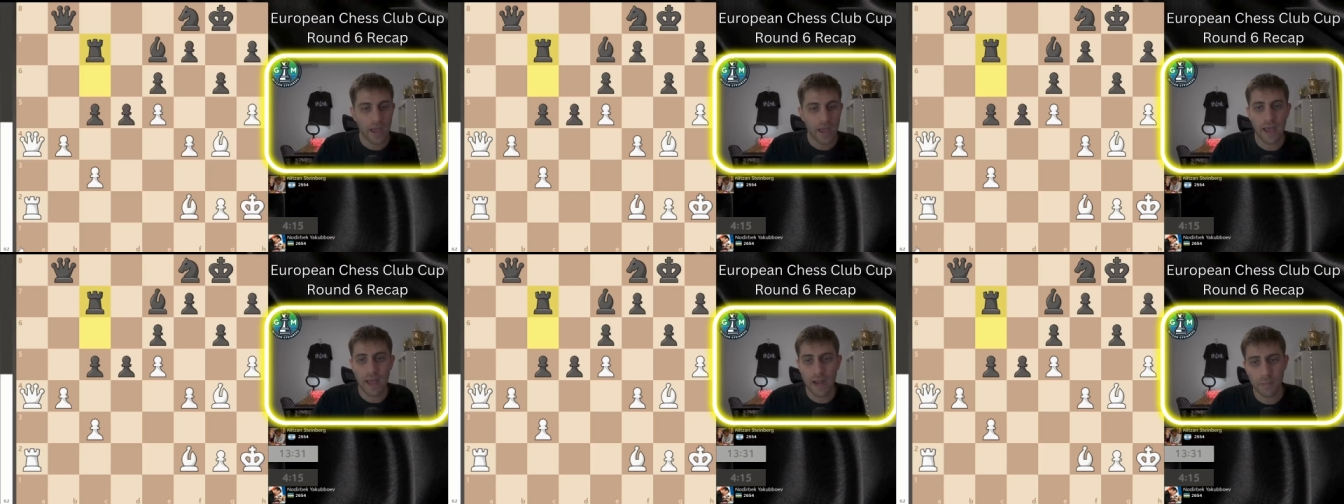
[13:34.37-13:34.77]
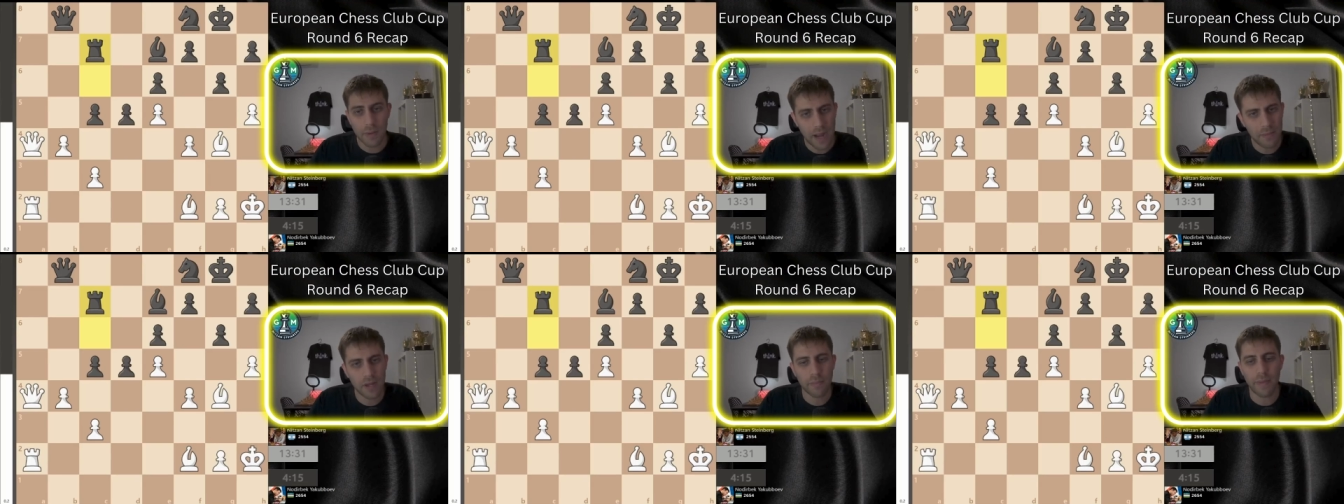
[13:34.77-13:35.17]
and I'm
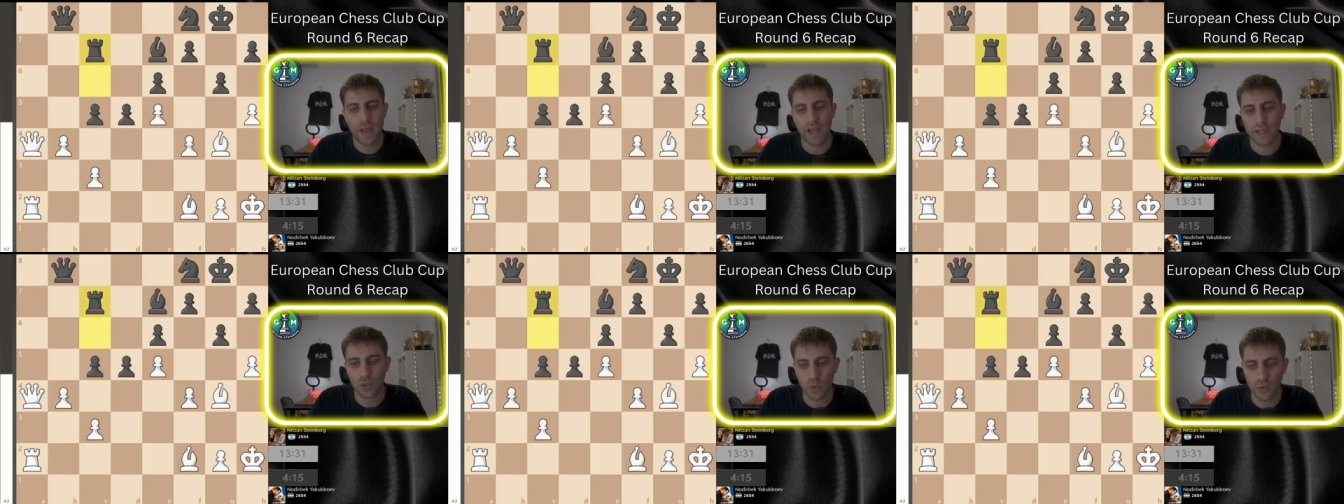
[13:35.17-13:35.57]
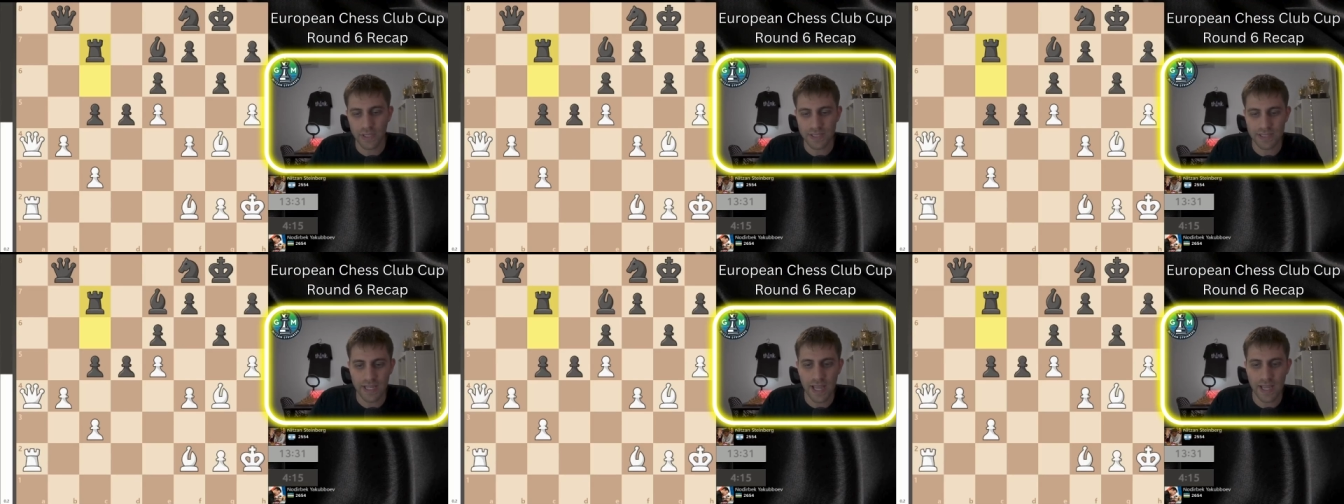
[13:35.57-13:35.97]
coming back to
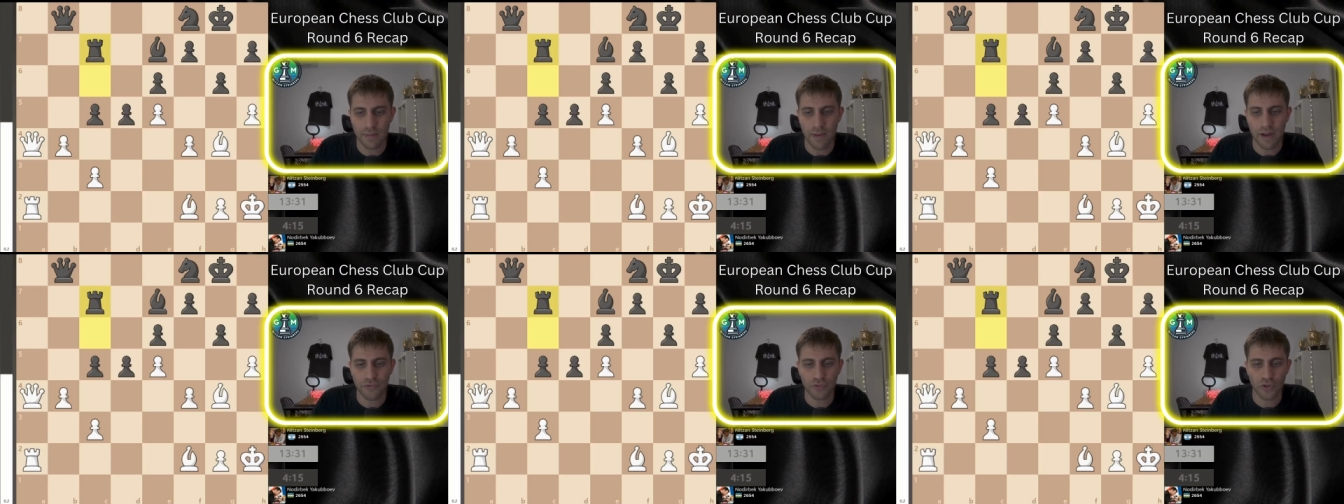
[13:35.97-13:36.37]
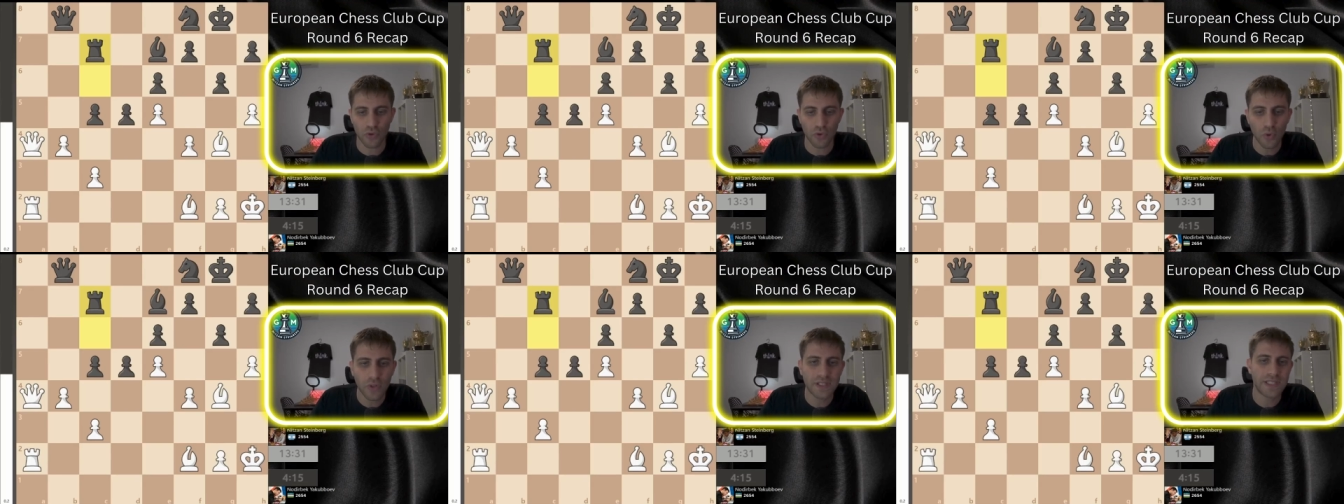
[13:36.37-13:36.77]
this game after
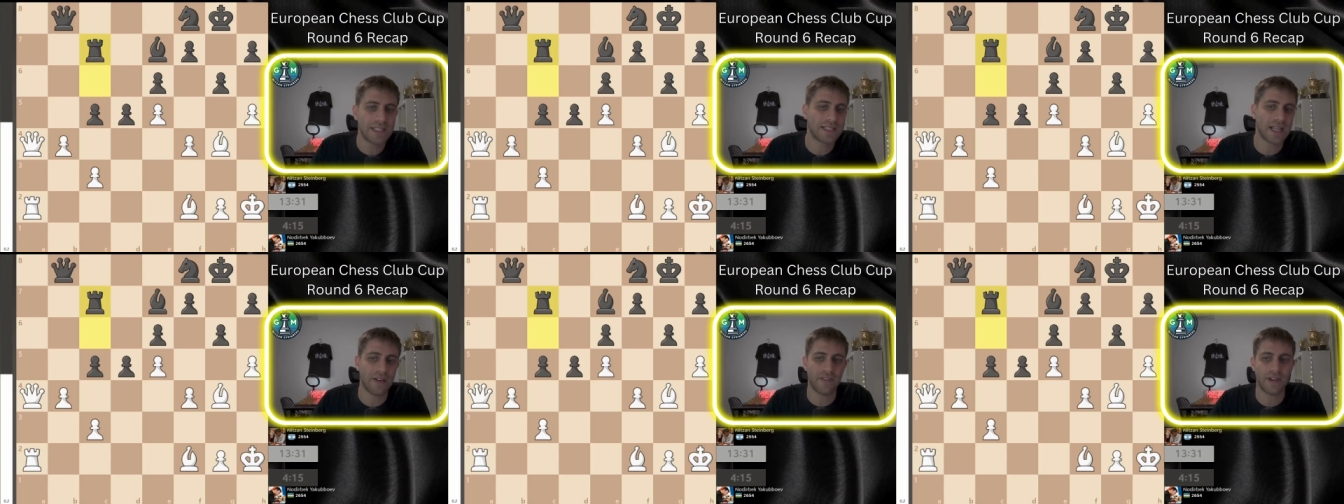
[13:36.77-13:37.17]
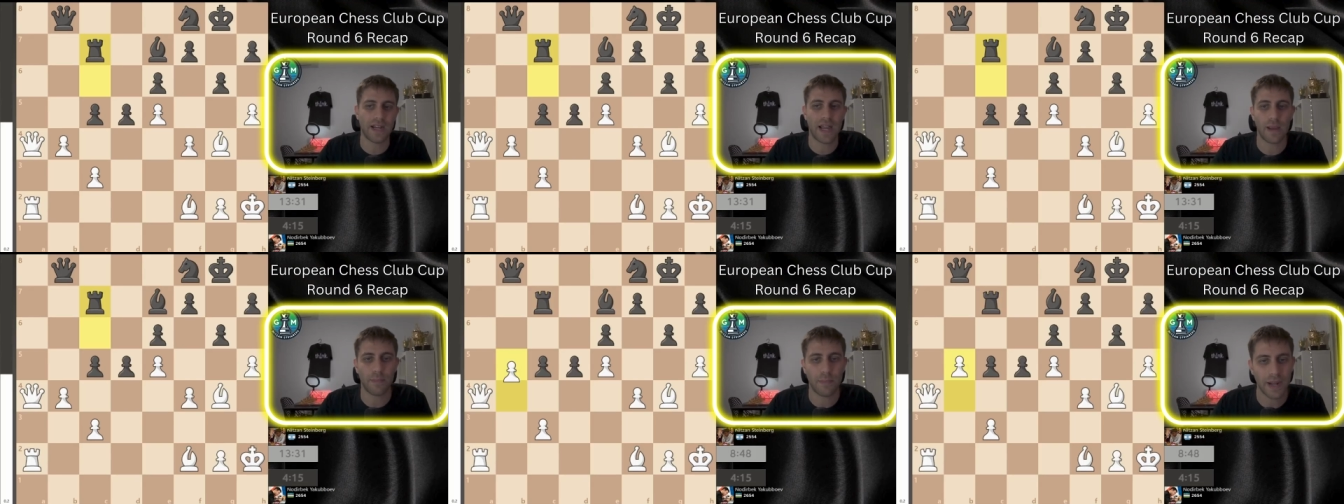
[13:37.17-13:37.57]
rook c7,
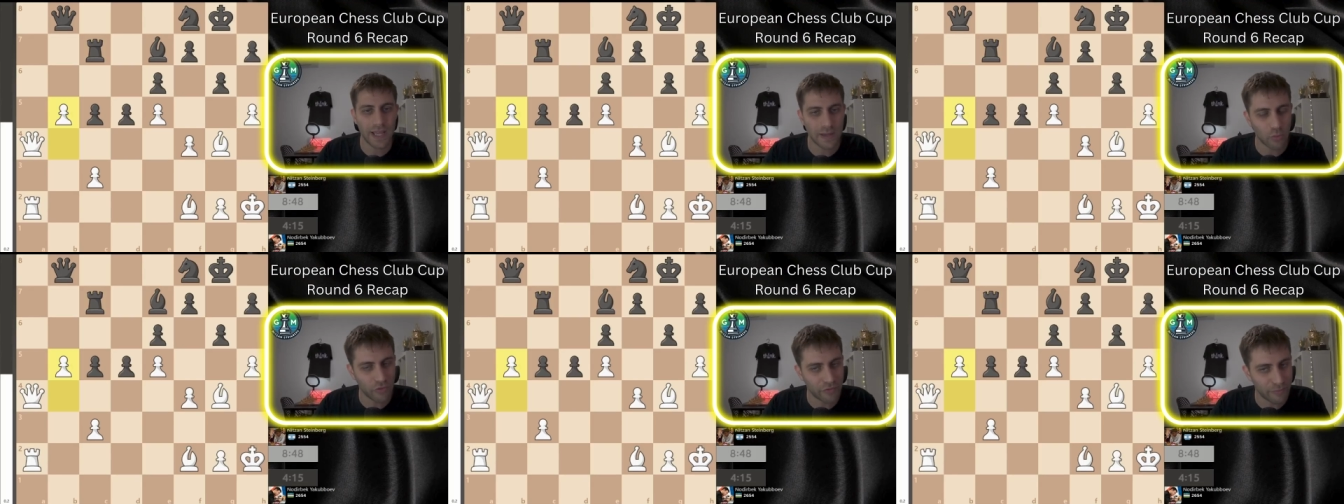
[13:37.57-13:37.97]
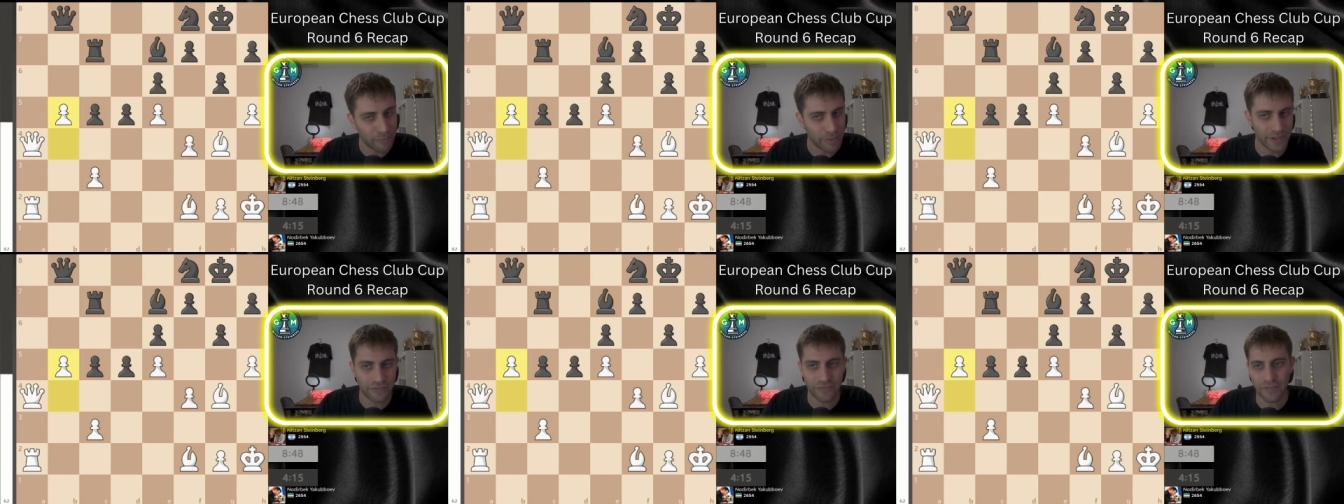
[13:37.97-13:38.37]
I played the move
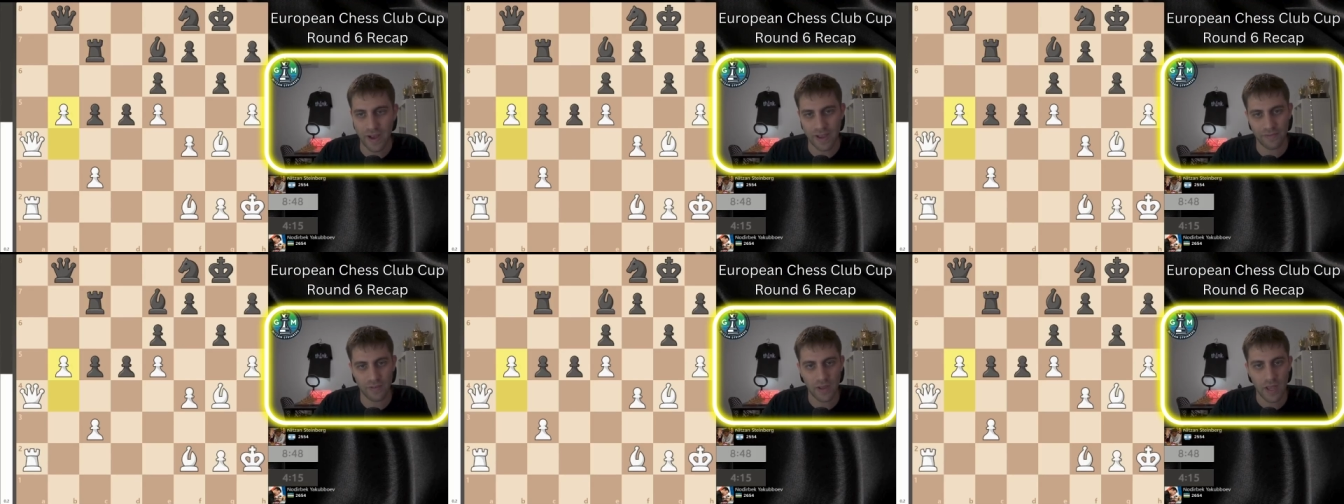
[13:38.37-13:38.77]
b5.